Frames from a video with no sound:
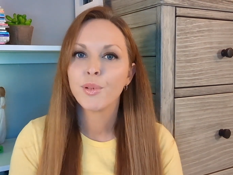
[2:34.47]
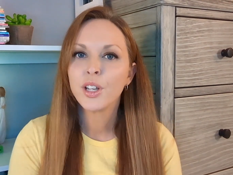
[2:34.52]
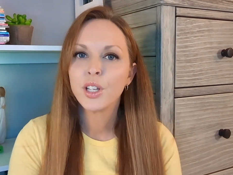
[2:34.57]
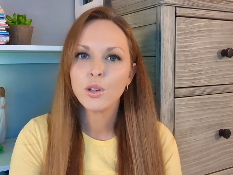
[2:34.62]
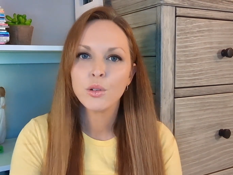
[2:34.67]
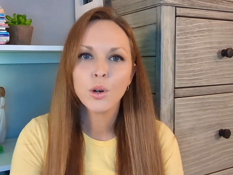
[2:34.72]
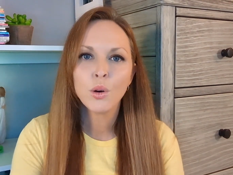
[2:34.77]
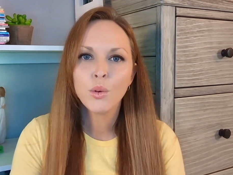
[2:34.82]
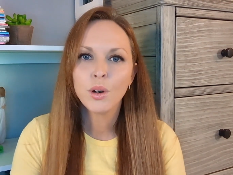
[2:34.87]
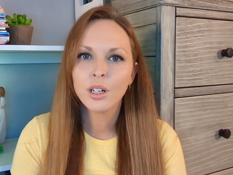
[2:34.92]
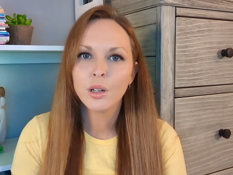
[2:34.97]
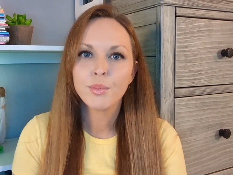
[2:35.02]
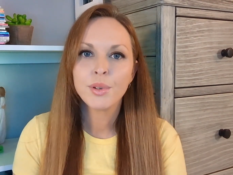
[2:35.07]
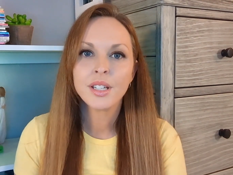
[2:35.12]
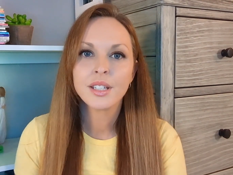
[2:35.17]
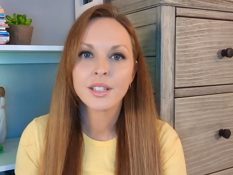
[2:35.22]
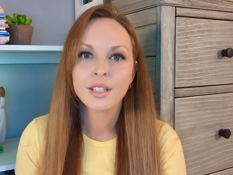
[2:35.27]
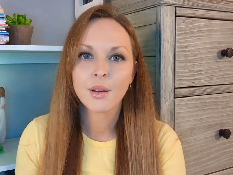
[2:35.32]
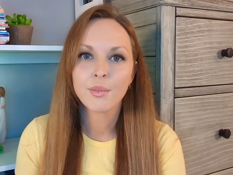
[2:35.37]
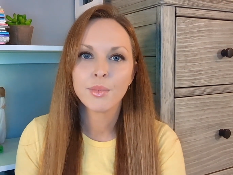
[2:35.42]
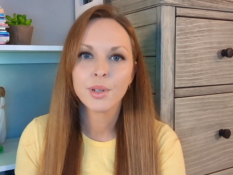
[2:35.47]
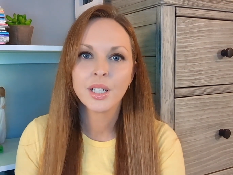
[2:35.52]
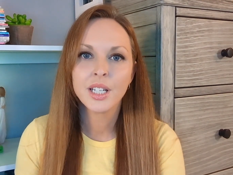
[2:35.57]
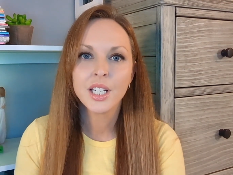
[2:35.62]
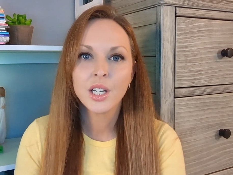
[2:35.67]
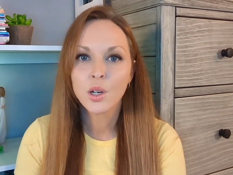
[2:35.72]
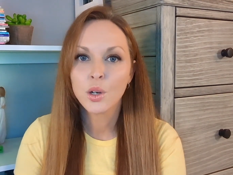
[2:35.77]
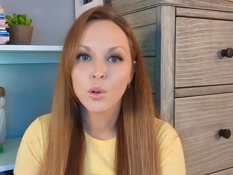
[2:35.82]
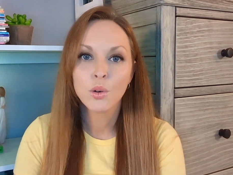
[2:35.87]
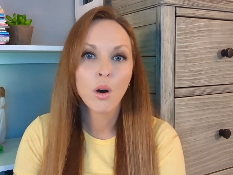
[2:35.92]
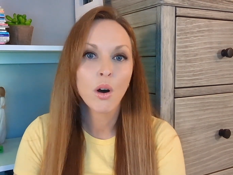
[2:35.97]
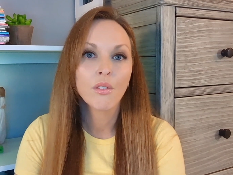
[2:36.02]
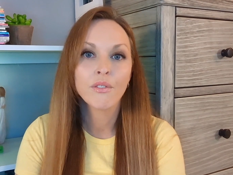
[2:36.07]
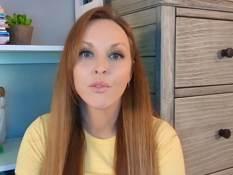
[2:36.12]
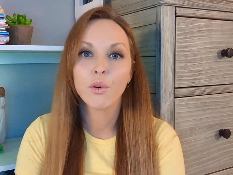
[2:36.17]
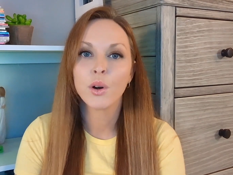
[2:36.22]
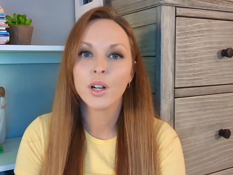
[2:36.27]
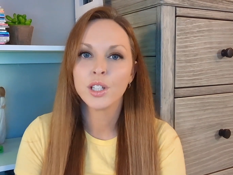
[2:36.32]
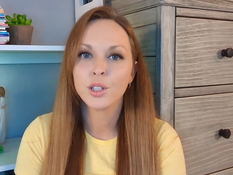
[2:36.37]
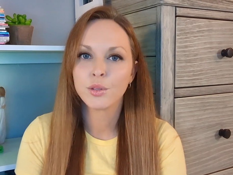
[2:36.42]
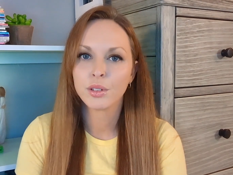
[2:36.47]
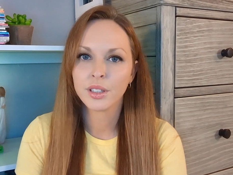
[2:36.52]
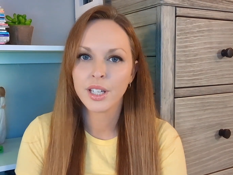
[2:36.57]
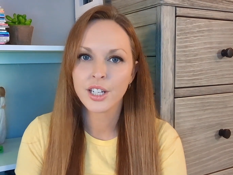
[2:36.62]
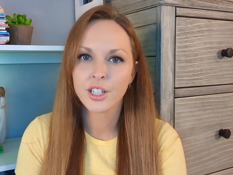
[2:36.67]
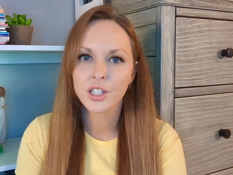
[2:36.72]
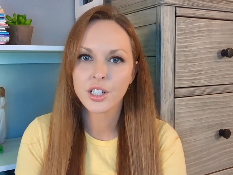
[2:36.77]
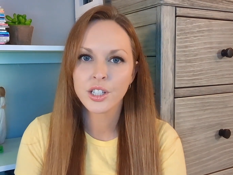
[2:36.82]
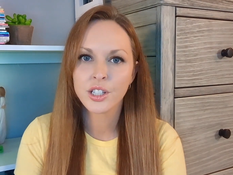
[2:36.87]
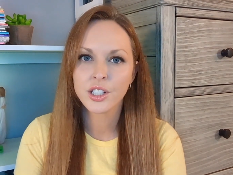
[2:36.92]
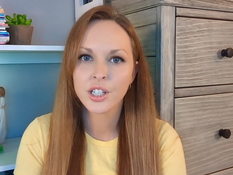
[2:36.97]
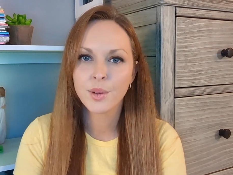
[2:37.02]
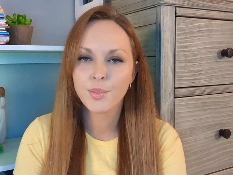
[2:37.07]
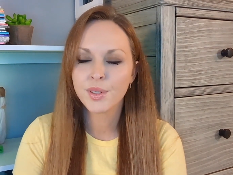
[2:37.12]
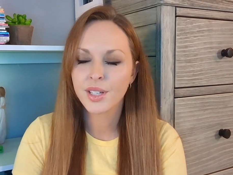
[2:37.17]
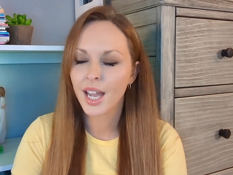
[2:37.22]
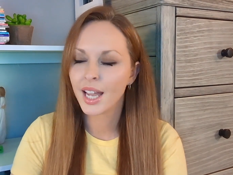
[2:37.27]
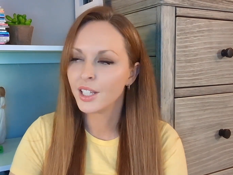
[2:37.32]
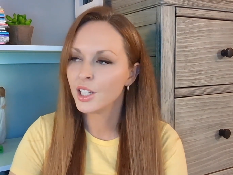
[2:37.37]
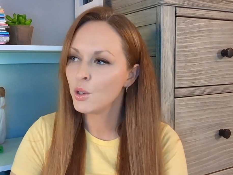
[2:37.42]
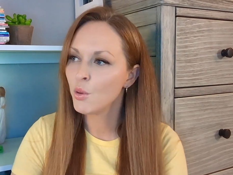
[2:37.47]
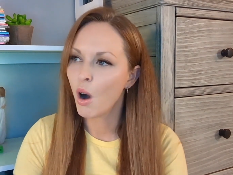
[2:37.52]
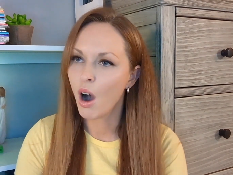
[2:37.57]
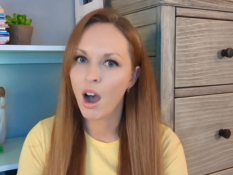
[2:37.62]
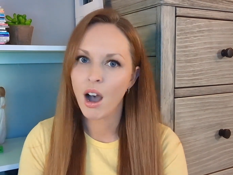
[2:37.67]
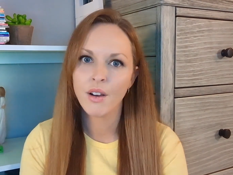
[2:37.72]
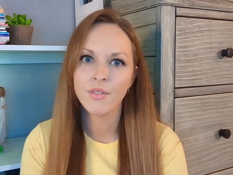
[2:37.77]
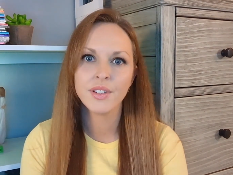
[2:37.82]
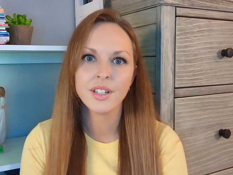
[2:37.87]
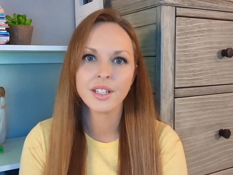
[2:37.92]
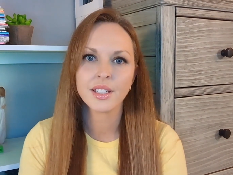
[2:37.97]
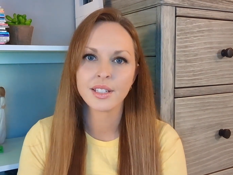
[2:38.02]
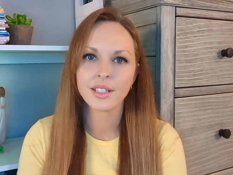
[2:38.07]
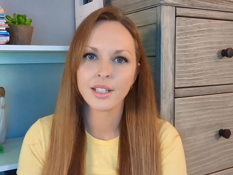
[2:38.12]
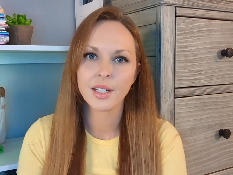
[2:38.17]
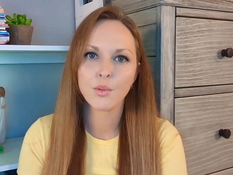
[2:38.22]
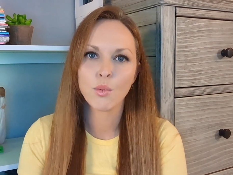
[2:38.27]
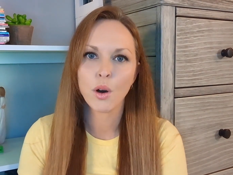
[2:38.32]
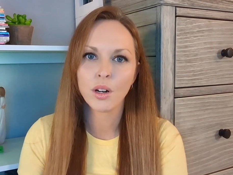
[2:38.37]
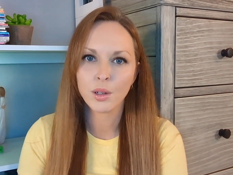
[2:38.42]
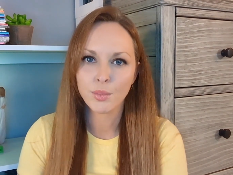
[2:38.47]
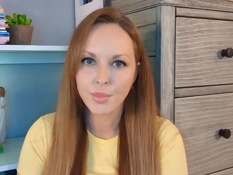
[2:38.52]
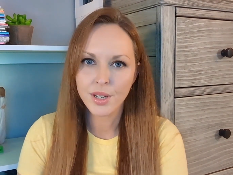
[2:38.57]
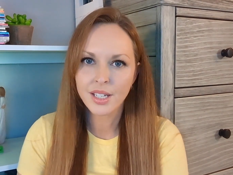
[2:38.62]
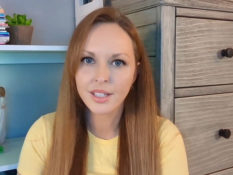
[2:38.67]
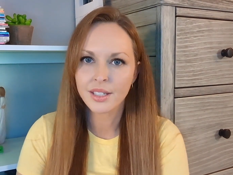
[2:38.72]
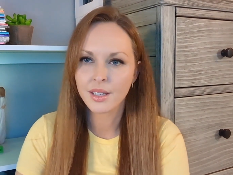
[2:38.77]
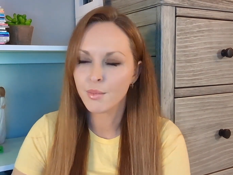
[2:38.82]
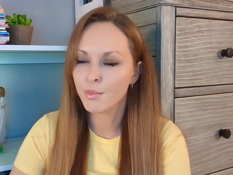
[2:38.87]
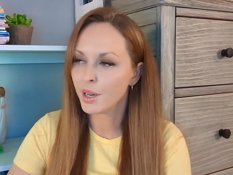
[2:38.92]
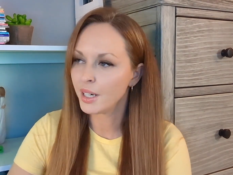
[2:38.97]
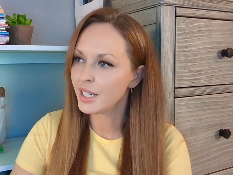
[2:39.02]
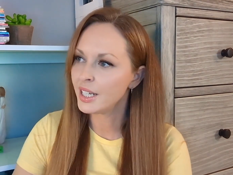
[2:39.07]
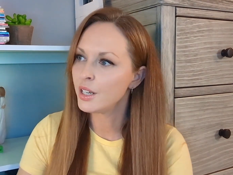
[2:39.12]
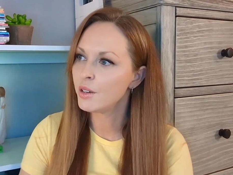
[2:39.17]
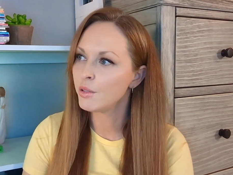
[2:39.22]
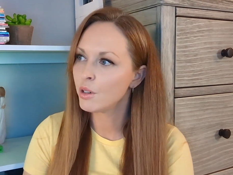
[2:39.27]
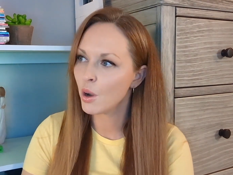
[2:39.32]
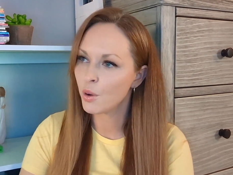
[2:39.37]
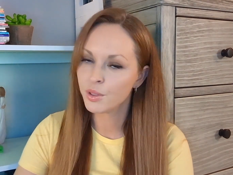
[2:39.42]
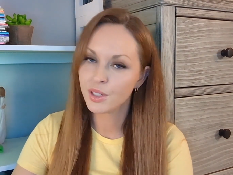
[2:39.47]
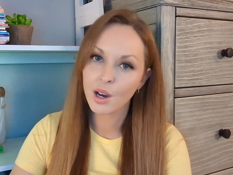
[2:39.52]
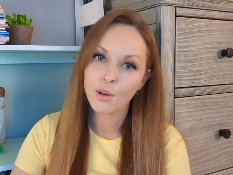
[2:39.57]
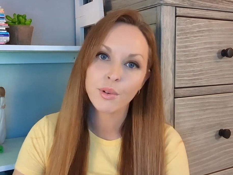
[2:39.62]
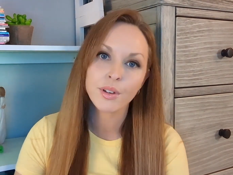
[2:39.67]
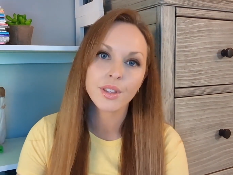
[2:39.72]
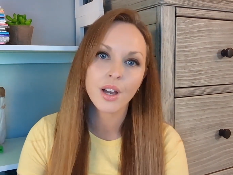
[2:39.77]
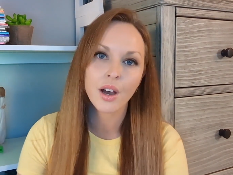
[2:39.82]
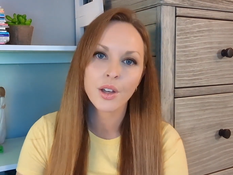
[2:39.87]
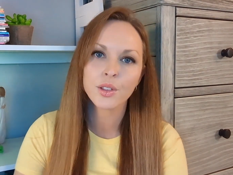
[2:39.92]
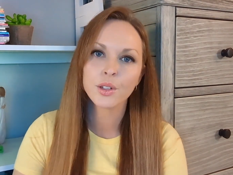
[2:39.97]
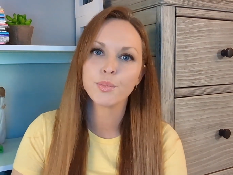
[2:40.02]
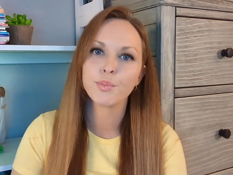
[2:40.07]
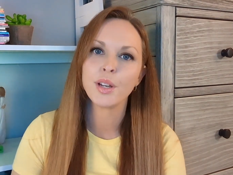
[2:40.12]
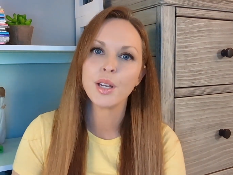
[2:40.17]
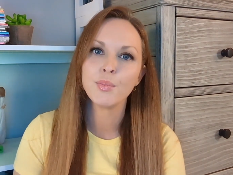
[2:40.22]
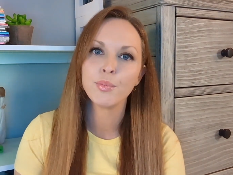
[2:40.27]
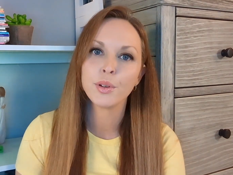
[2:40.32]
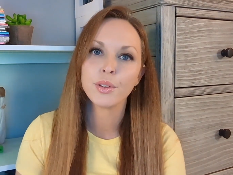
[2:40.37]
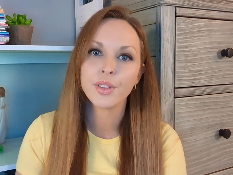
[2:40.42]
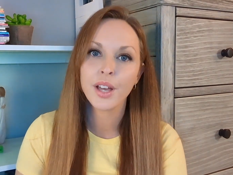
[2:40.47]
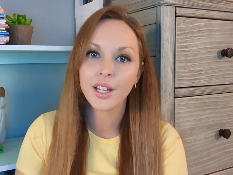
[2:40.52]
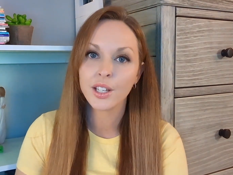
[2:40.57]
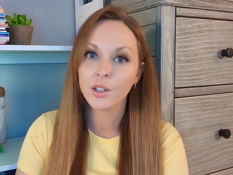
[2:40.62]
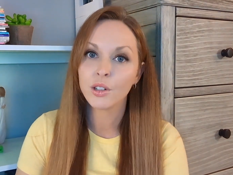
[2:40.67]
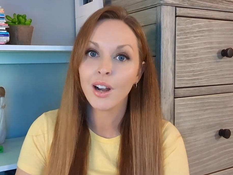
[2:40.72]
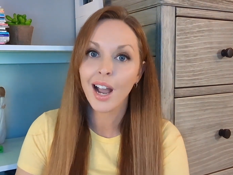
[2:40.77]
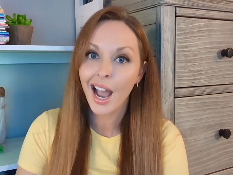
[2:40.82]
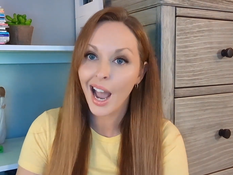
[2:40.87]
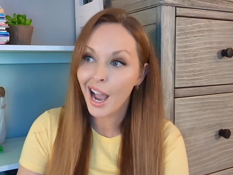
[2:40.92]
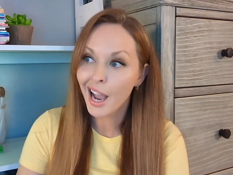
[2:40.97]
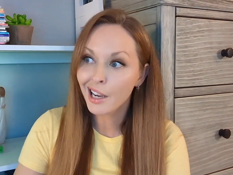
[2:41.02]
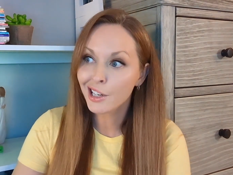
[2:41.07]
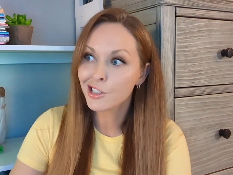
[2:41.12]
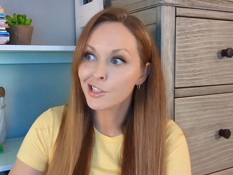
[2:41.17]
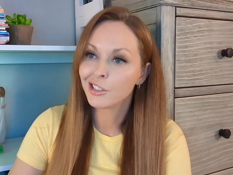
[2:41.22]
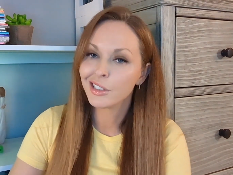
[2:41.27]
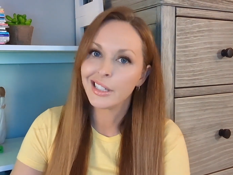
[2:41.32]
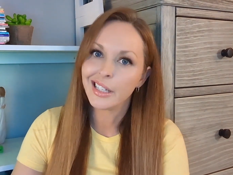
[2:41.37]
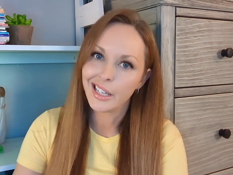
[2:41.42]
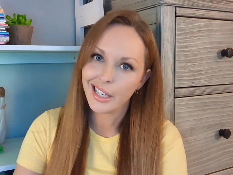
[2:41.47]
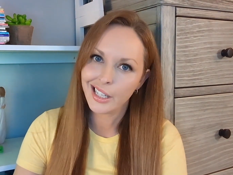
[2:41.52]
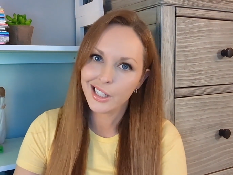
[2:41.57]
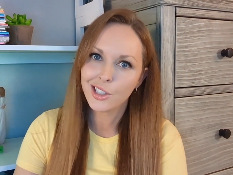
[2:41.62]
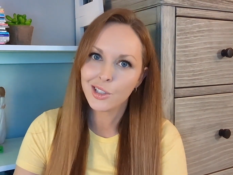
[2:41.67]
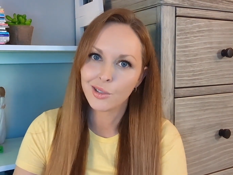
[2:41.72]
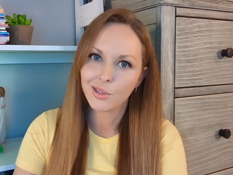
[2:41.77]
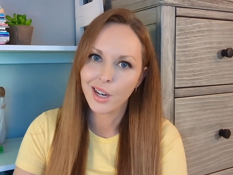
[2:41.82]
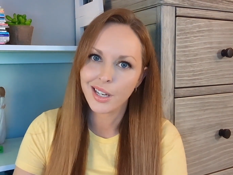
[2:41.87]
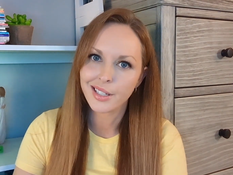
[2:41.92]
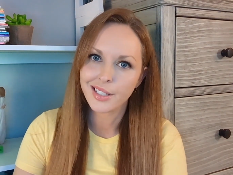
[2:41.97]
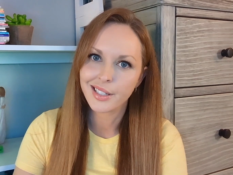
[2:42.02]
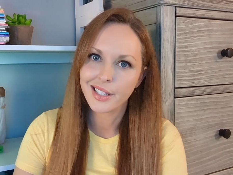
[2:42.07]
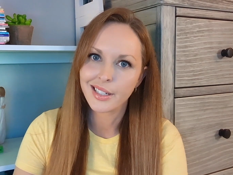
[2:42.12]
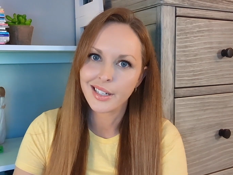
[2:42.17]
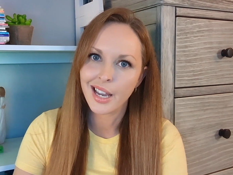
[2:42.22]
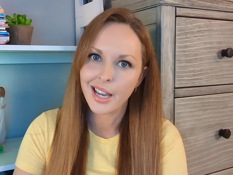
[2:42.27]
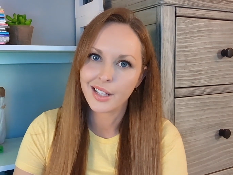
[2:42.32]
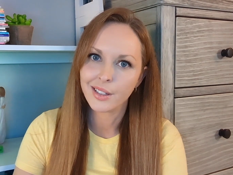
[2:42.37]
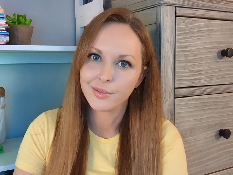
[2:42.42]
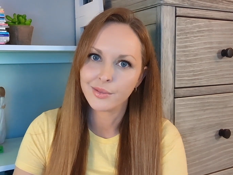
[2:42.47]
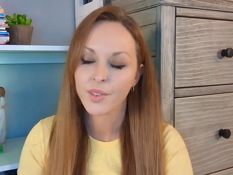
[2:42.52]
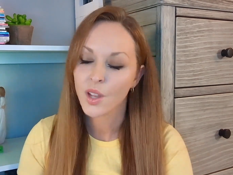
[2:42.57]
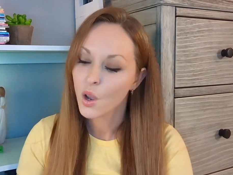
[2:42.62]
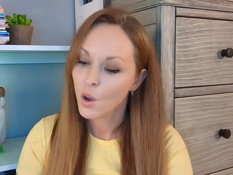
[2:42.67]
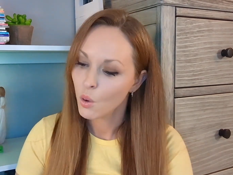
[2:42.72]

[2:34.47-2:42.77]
but you don't want to be somebody who avoids relationships, and you obviously want to be somebody who goes out with other people that you're actually interested in.